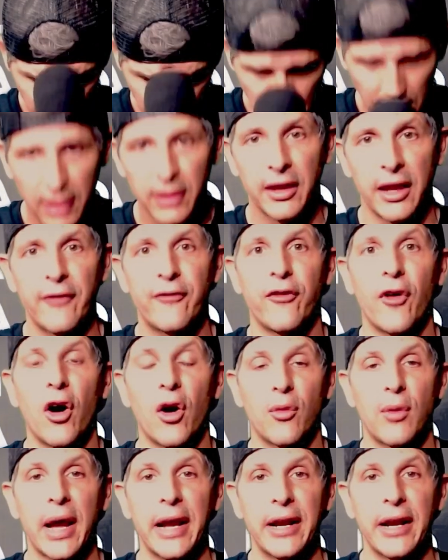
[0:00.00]
They fall
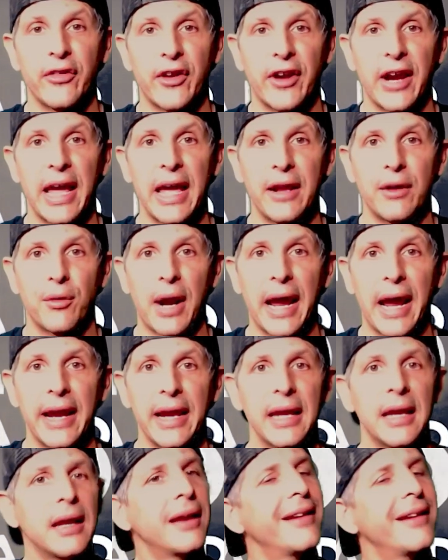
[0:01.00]
right on their head, right?
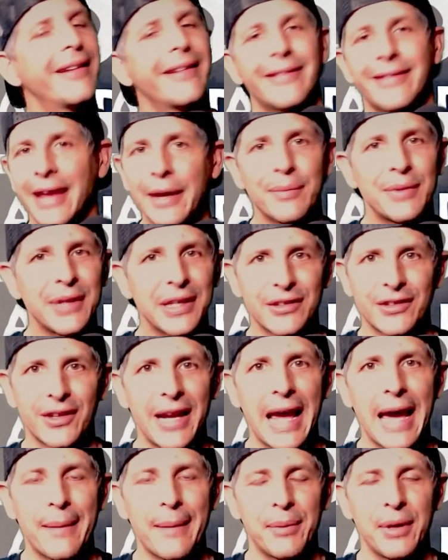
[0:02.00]
Same thing's going to
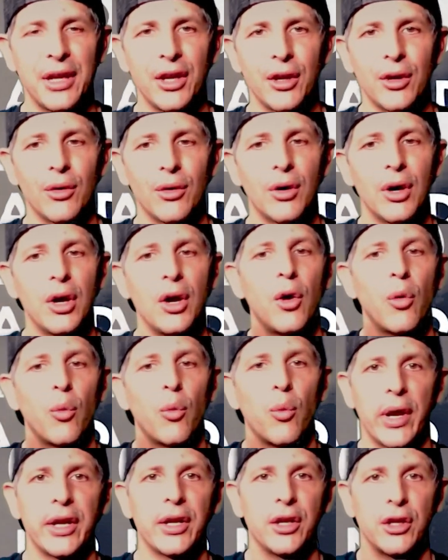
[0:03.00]
happen to you
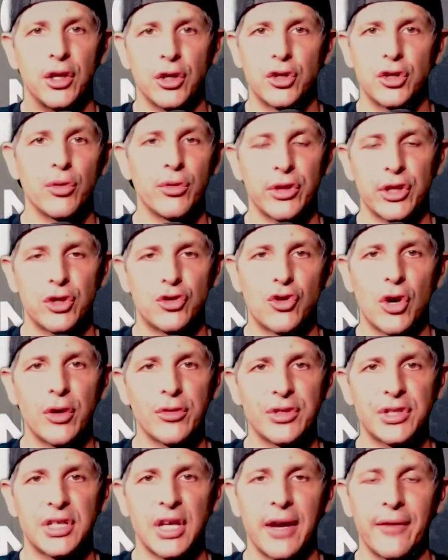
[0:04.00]
when you're doing the drone
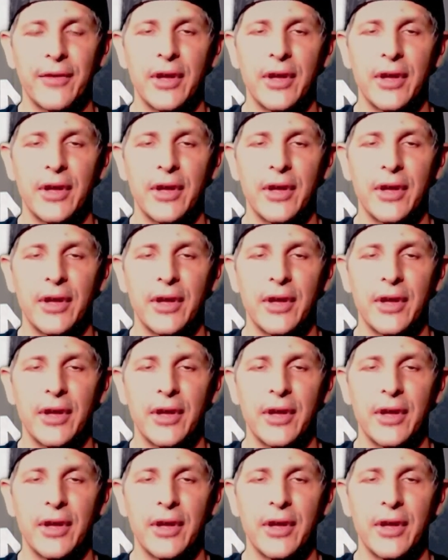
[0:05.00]
stuff.